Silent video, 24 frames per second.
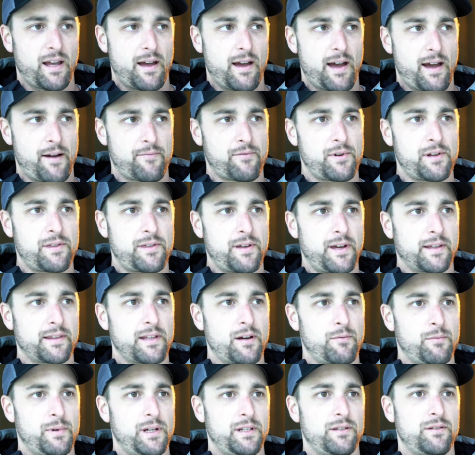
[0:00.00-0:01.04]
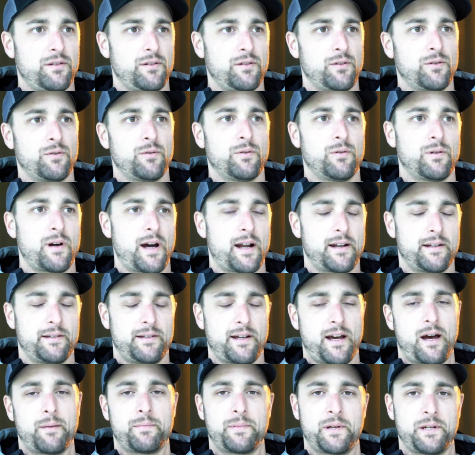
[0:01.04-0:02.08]
Everything that we do at
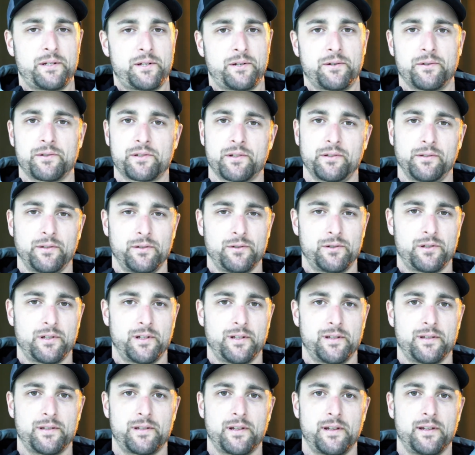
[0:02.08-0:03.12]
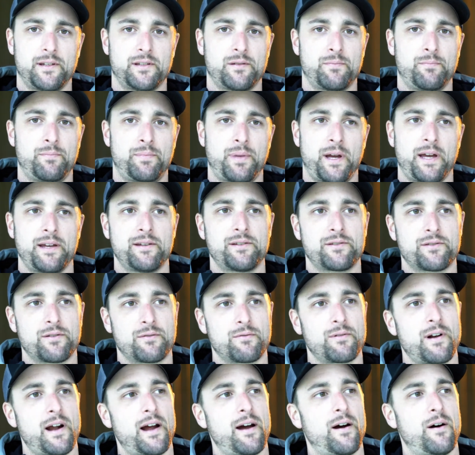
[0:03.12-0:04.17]
Adapt Digital Solutions is based
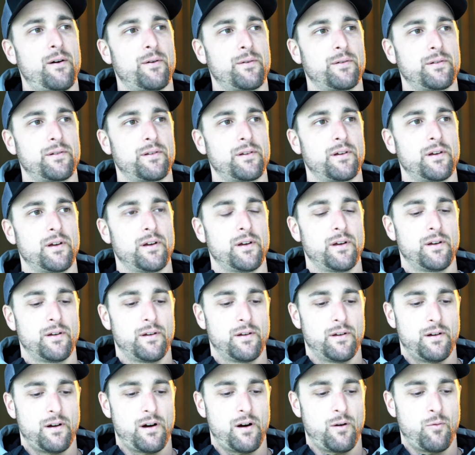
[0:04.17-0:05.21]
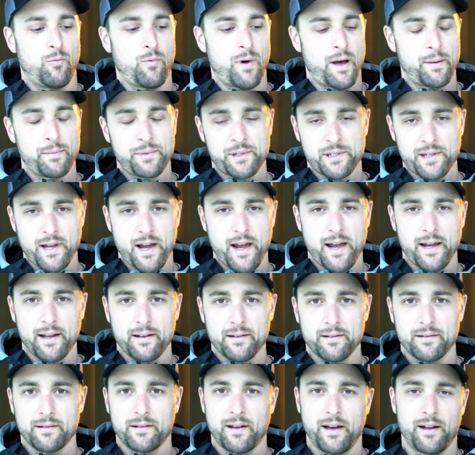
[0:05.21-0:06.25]
around a website
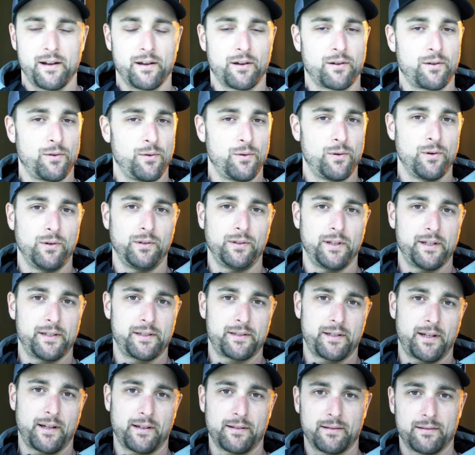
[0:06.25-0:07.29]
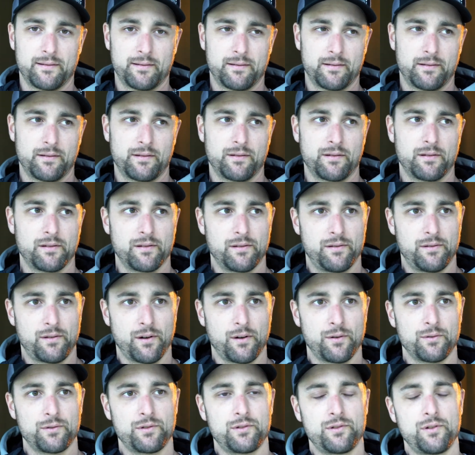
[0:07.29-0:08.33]
and a Google listing.
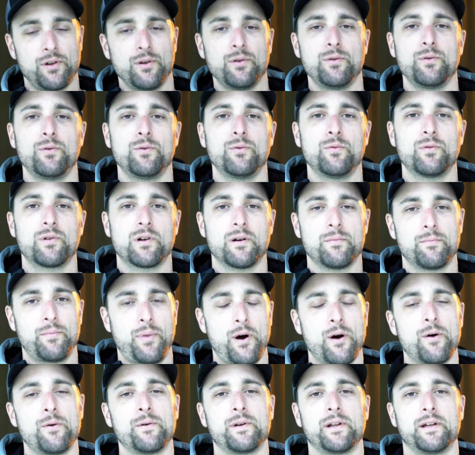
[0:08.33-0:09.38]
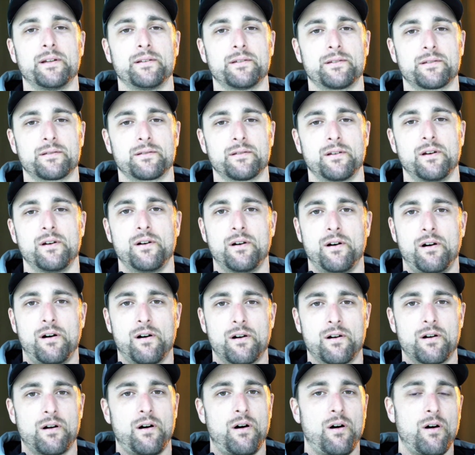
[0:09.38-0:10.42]
Those two components
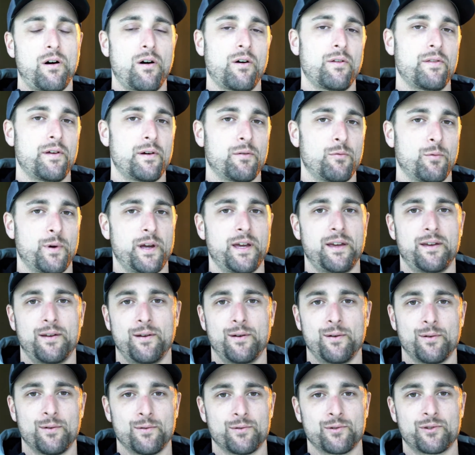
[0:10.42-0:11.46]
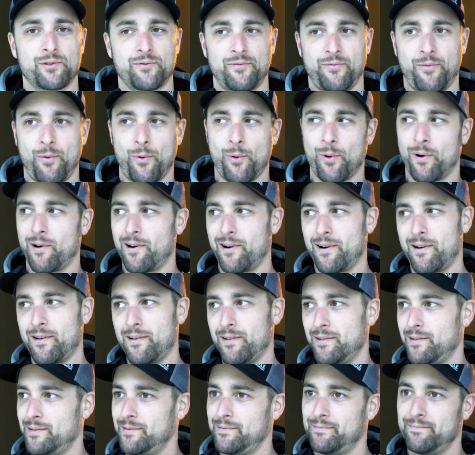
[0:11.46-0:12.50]
are all that we use for
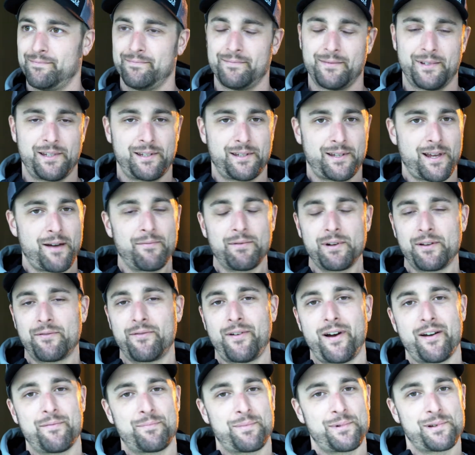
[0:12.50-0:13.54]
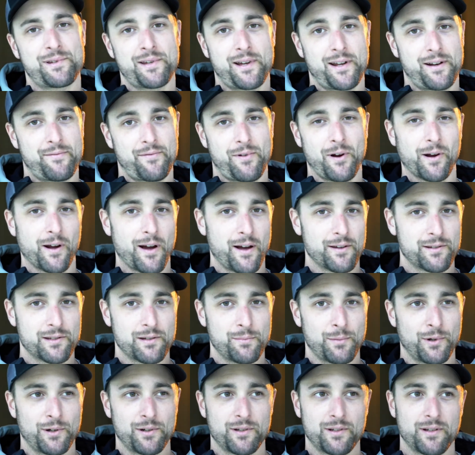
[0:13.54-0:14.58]
75% of our
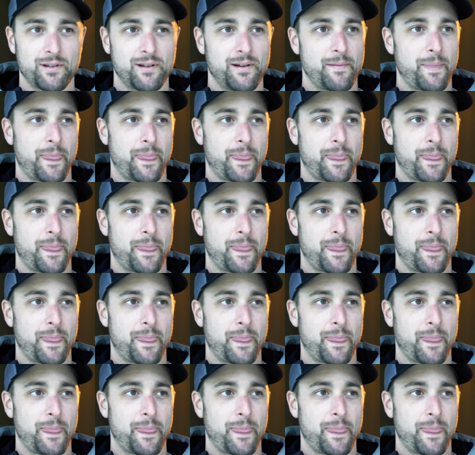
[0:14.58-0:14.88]
customers.